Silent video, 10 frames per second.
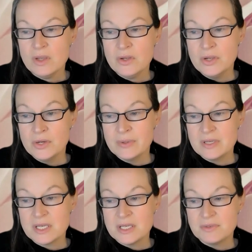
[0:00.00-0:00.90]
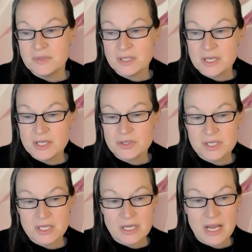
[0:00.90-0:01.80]
it's very
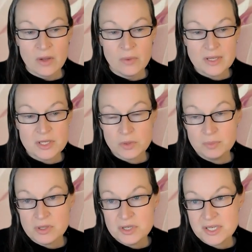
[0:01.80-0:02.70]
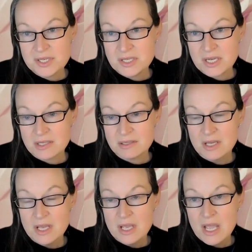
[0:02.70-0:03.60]
interesting how we still process death,
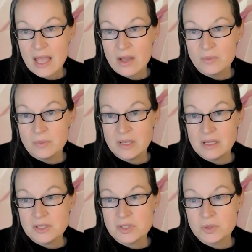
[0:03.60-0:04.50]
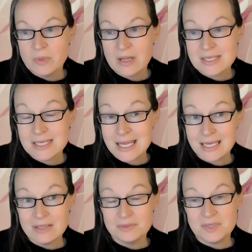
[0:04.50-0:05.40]
how we still are
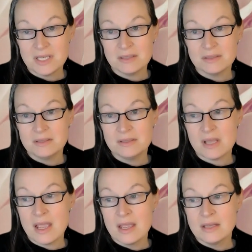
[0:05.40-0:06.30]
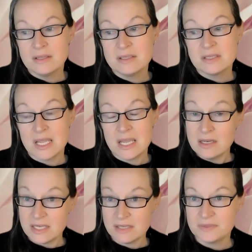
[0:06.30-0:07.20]
scared of death, and scared
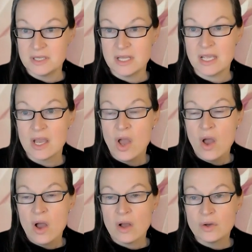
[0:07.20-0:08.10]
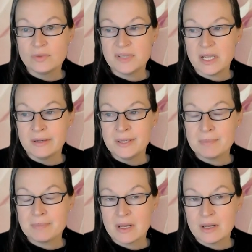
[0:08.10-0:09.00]
definitely of hearing
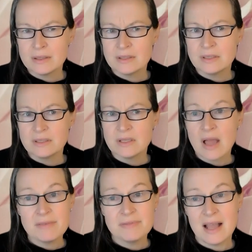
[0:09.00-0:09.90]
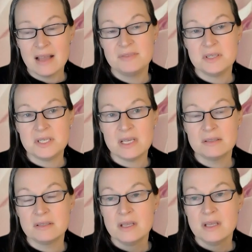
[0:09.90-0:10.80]
about life after death.